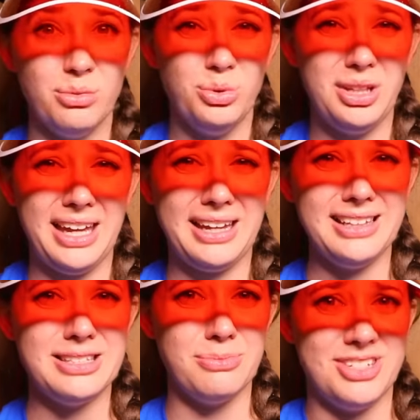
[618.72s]
Well, I
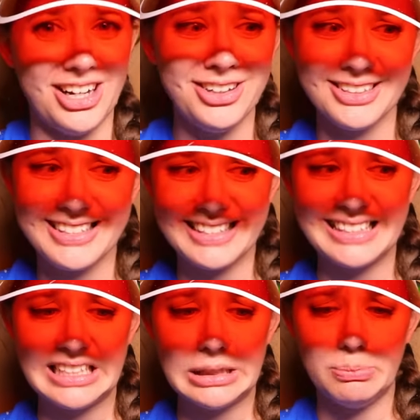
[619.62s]
got some darts,
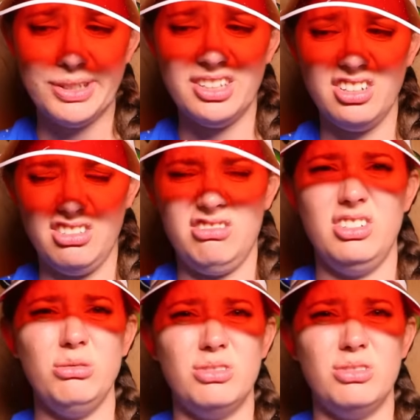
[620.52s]
but no